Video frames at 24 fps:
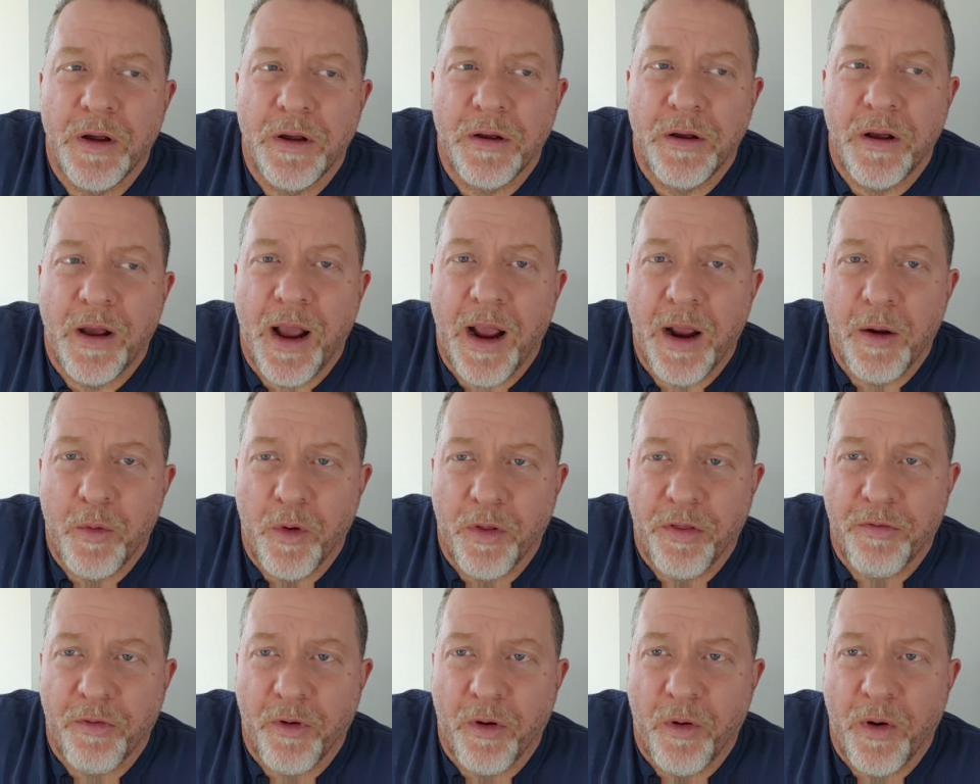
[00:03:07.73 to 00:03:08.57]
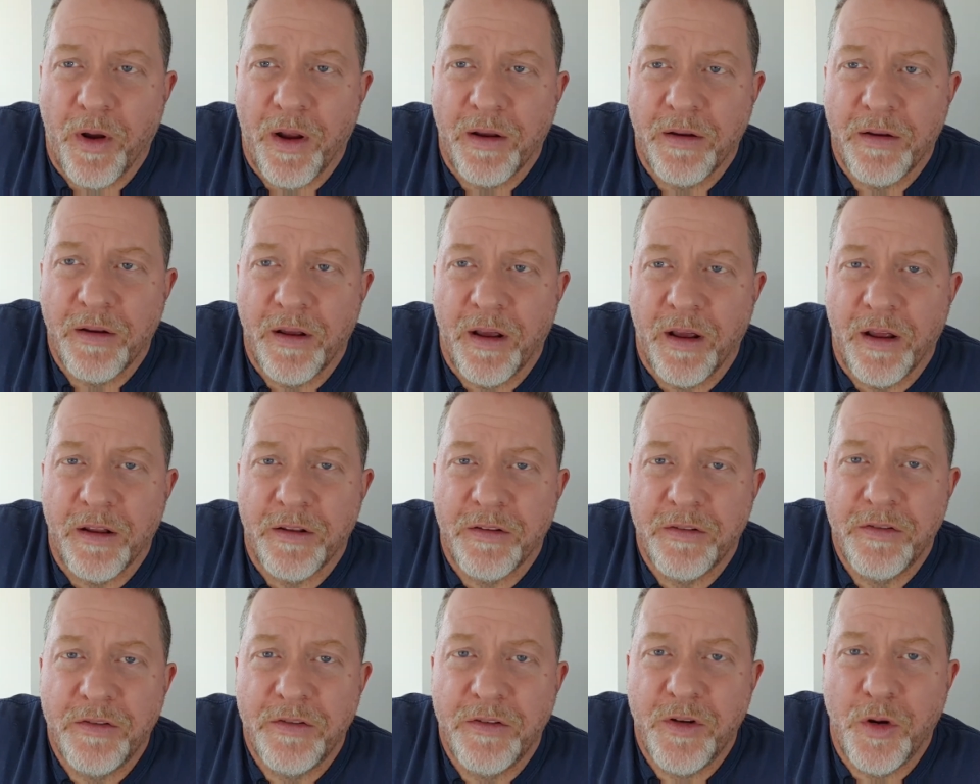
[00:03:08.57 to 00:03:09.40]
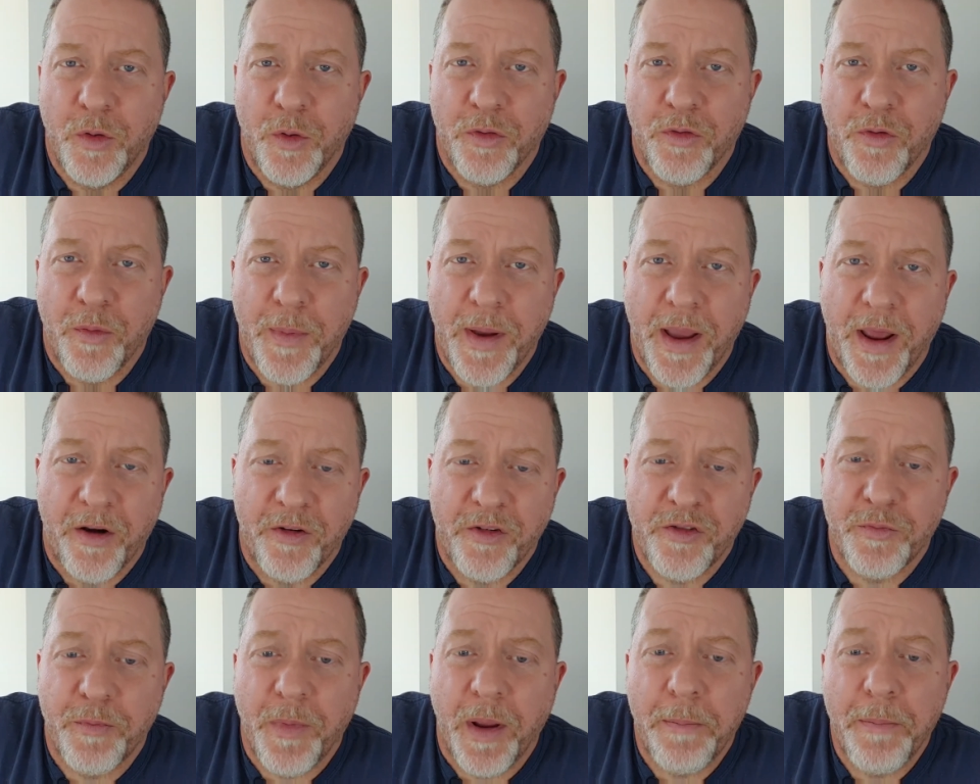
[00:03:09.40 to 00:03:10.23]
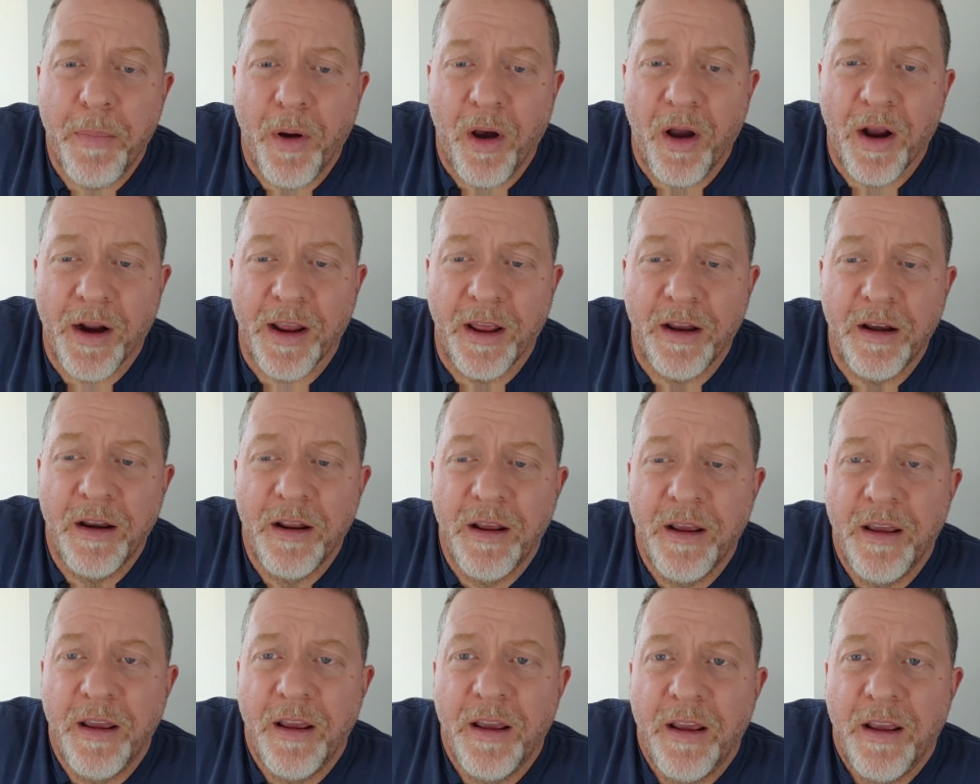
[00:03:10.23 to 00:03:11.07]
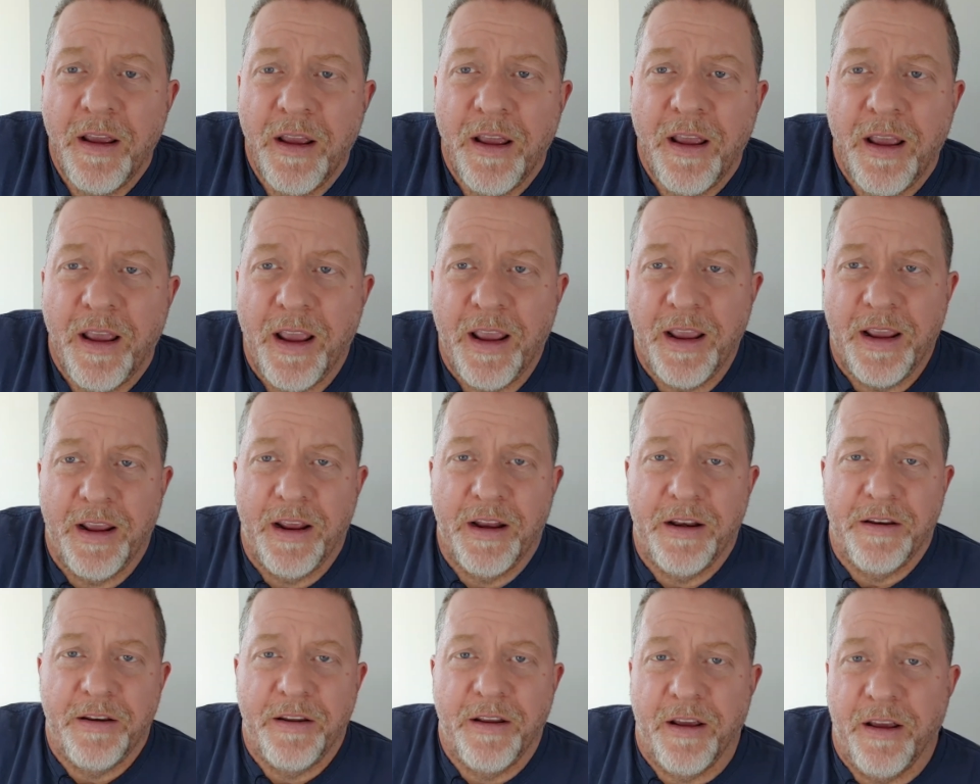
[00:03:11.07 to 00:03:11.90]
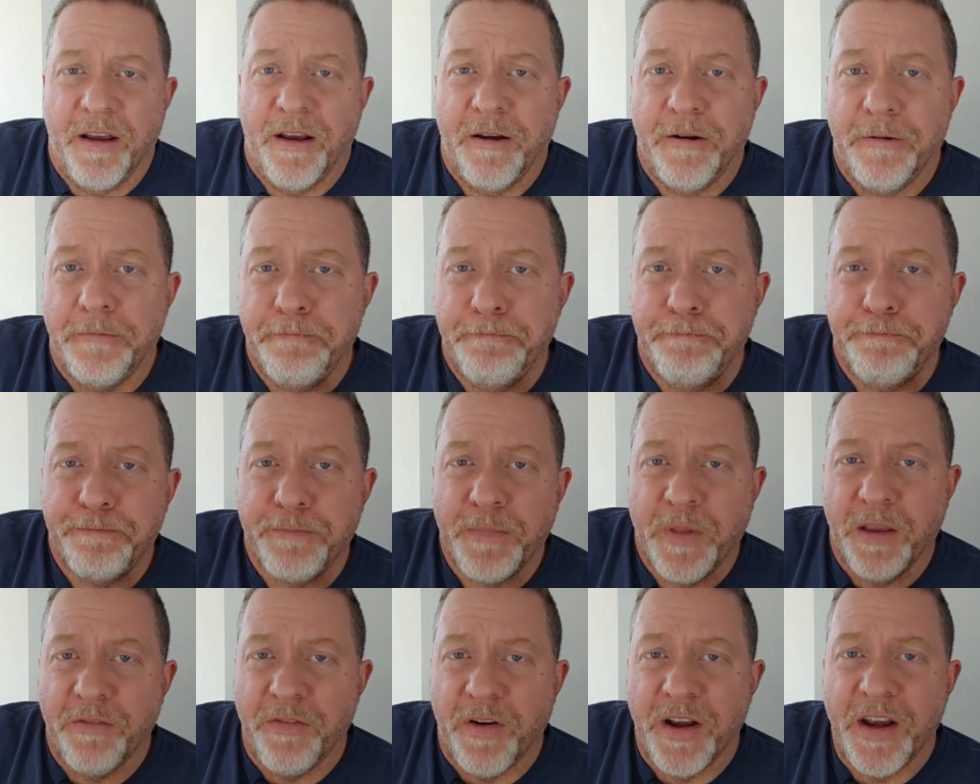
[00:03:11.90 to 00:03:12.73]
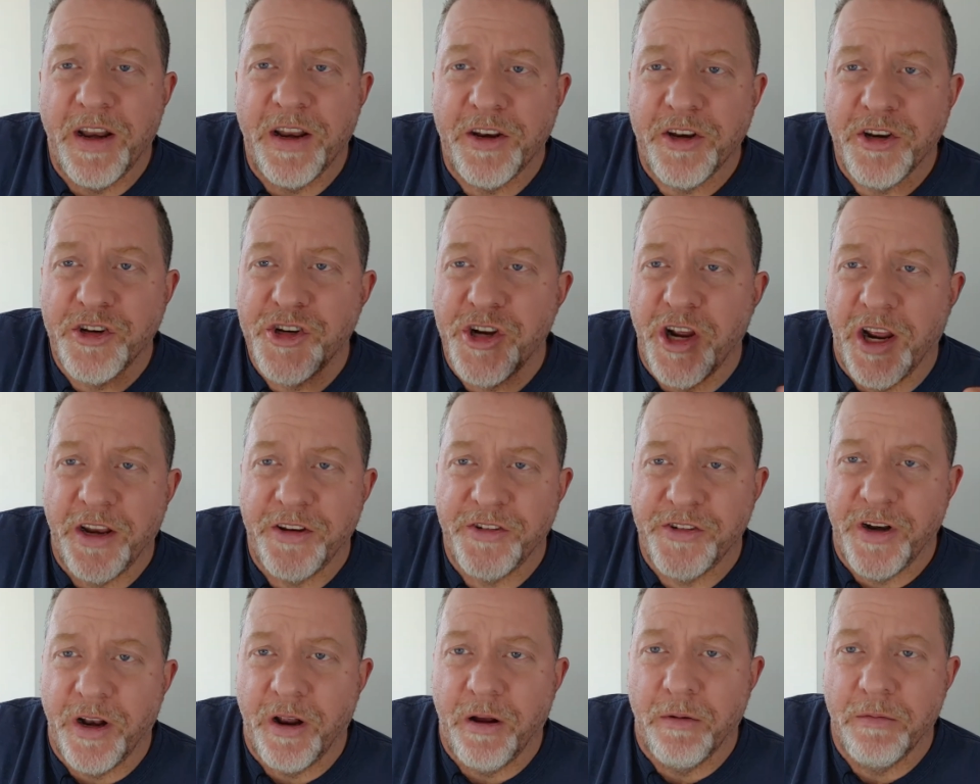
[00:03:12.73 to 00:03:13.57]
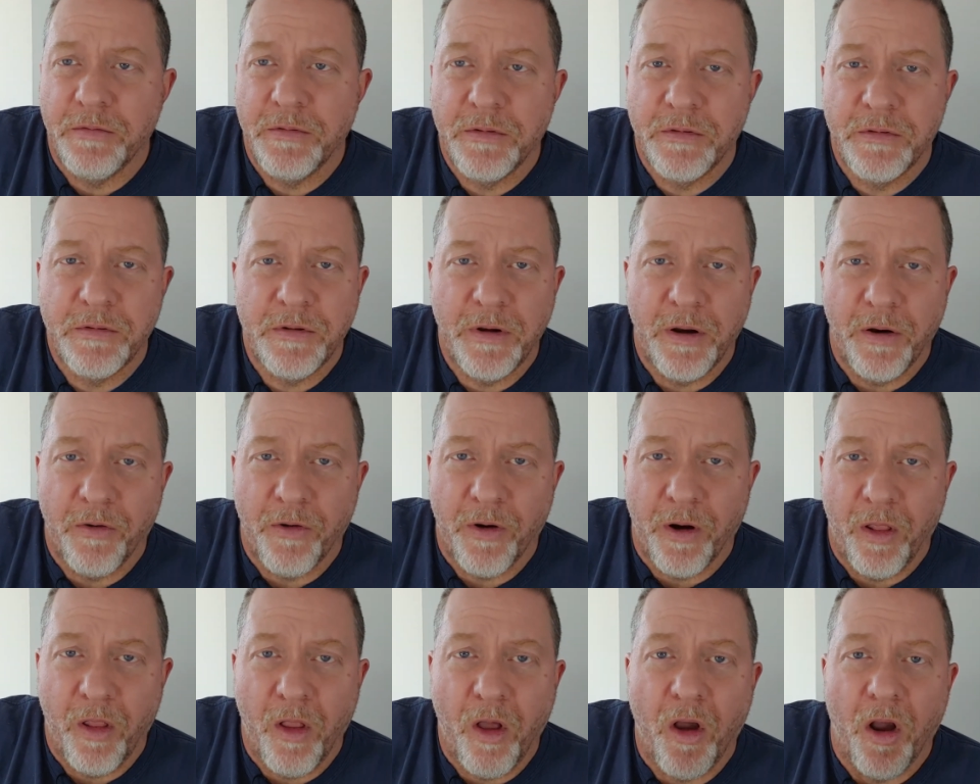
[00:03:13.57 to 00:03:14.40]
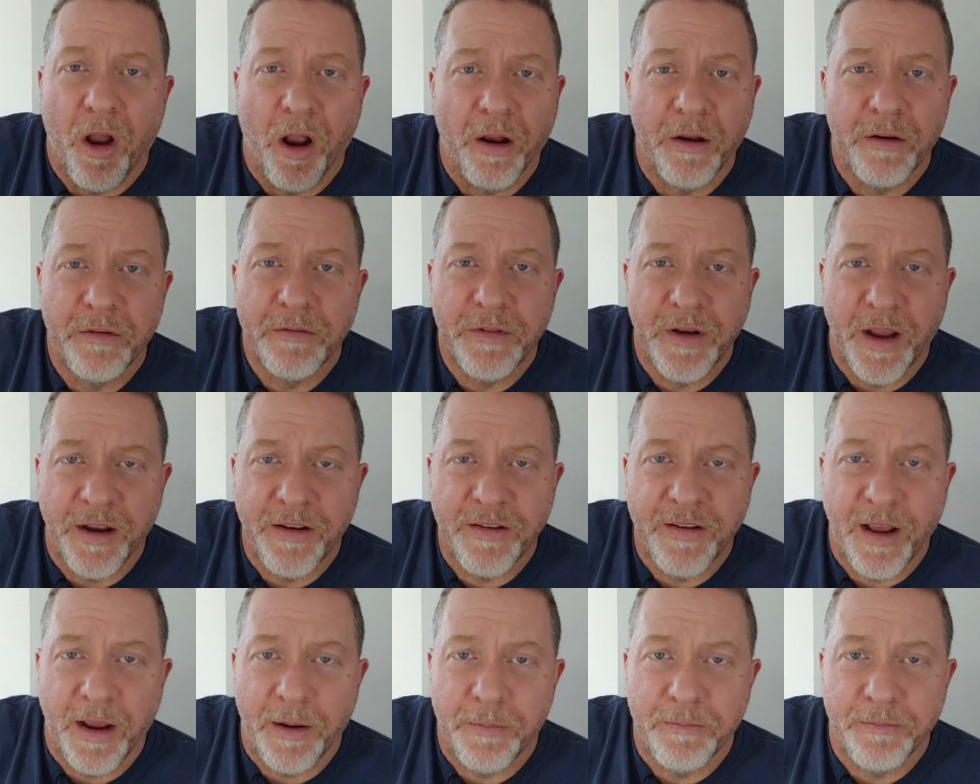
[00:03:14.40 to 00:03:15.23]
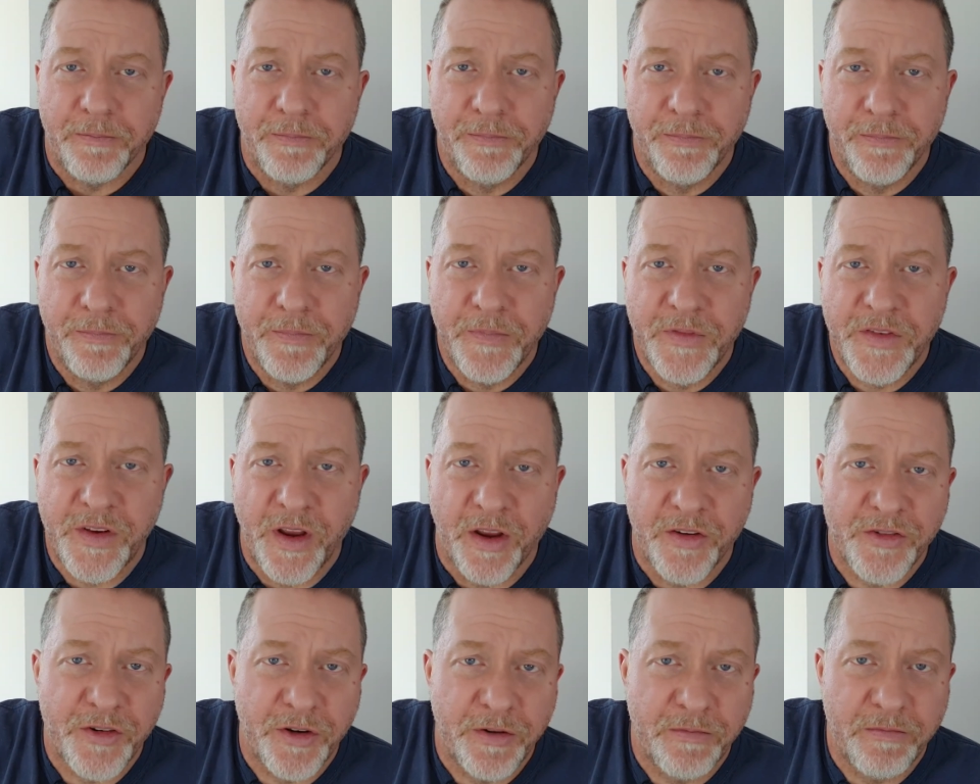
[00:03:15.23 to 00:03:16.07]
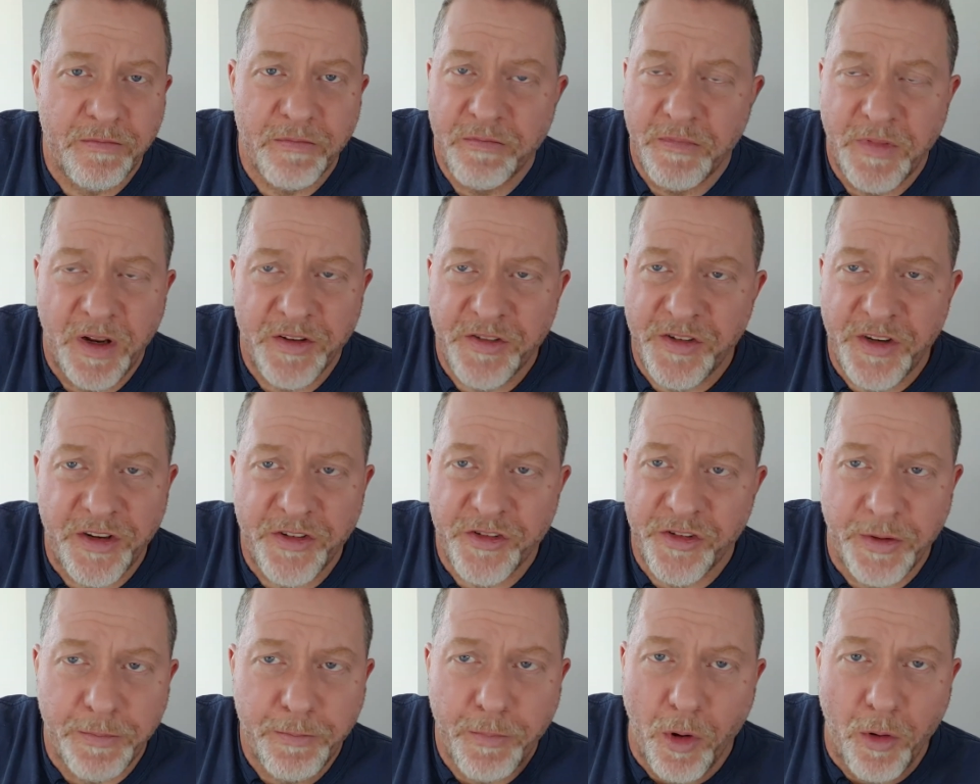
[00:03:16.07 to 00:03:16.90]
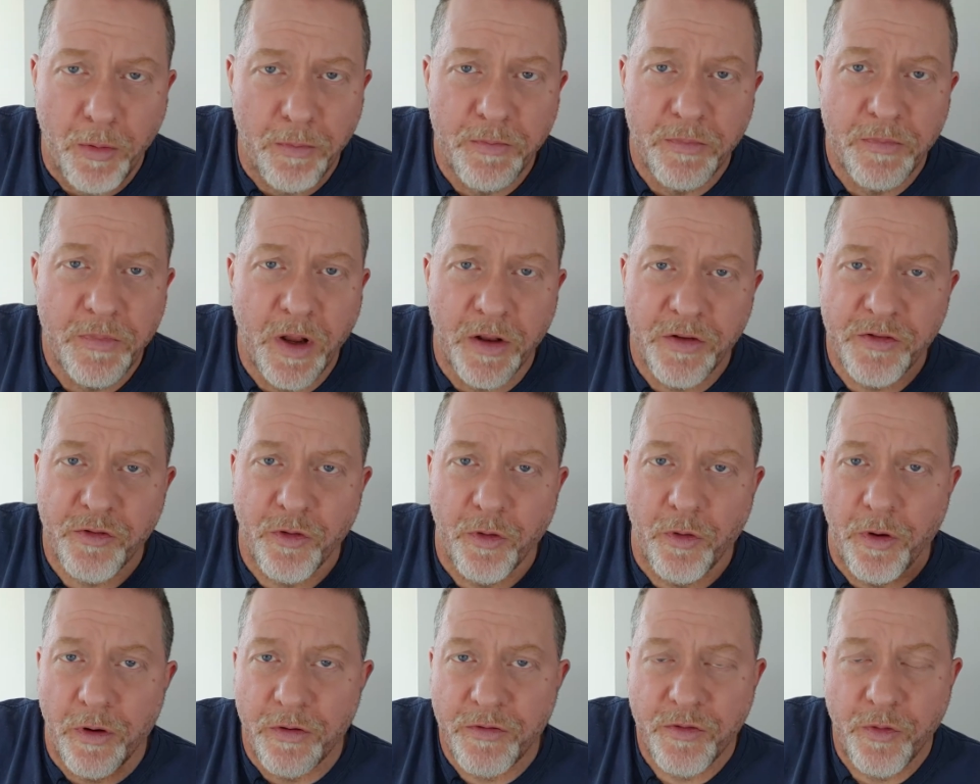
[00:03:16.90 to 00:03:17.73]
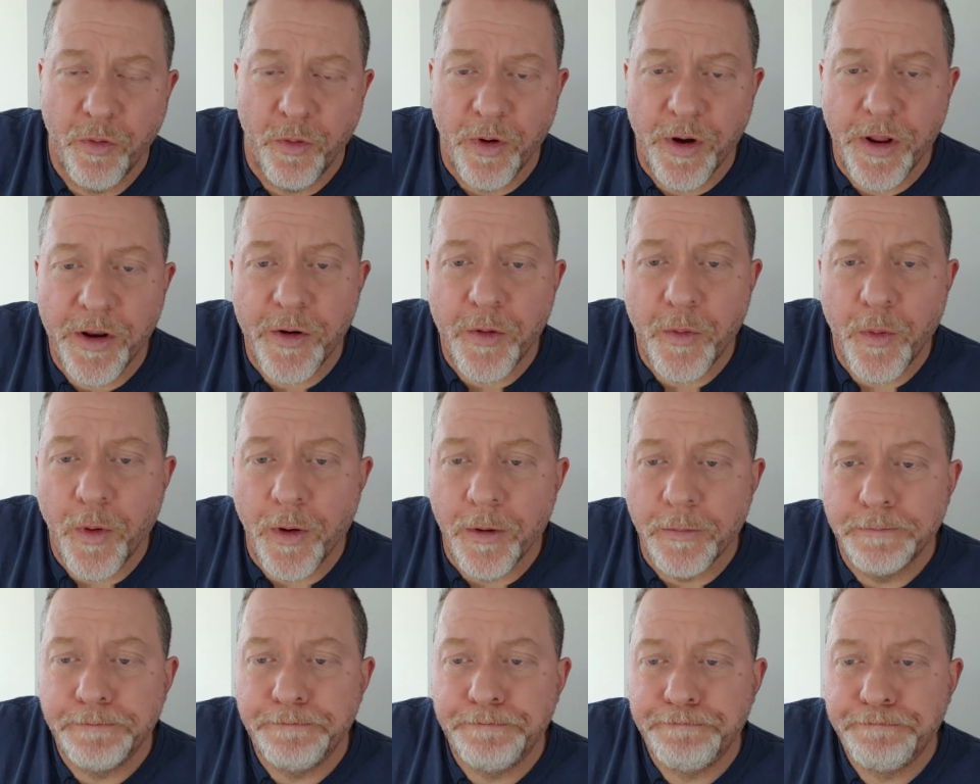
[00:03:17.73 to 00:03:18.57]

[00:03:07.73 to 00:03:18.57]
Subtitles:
I will throw 2 or 3 batteries in my pocket, and if I need to change it out during a long nighttime session, it's easily, boom, unscrew it, screw it into one.